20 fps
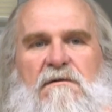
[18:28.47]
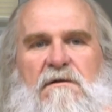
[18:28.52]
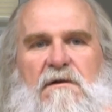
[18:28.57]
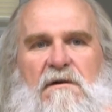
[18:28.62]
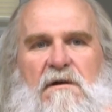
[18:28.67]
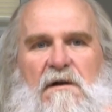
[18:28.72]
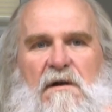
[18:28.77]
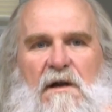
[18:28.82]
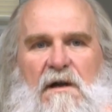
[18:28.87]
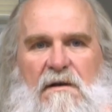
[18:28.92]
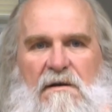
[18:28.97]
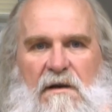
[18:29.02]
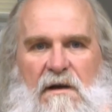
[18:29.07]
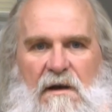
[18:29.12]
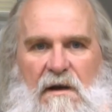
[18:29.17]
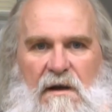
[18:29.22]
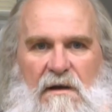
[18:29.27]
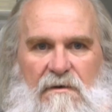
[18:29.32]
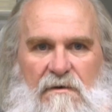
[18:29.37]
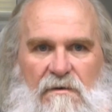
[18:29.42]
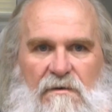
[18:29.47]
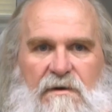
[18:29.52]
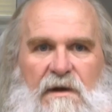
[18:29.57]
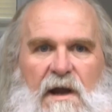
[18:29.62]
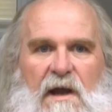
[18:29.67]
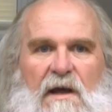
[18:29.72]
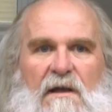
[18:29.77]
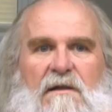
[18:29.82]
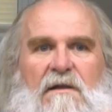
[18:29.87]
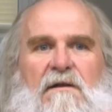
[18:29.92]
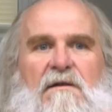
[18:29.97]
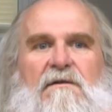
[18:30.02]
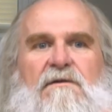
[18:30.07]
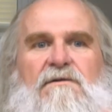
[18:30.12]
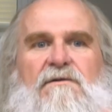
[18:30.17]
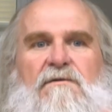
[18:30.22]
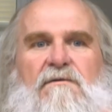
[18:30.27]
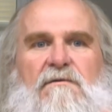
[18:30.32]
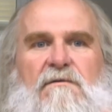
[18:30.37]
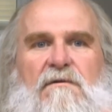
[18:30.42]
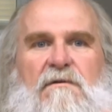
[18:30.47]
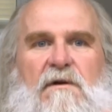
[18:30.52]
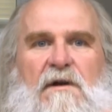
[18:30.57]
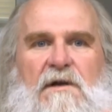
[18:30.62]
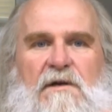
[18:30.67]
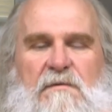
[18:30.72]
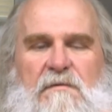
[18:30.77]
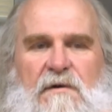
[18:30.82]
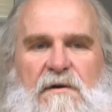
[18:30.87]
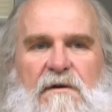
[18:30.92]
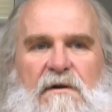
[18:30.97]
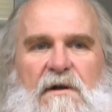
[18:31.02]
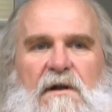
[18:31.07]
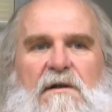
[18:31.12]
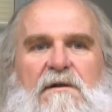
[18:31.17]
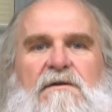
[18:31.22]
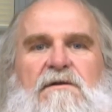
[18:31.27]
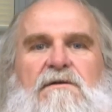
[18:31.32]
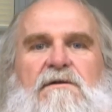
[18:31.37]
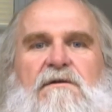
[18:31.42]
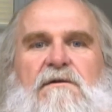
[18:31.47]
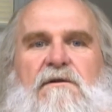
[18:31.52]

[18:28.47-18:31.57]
and or talents or experience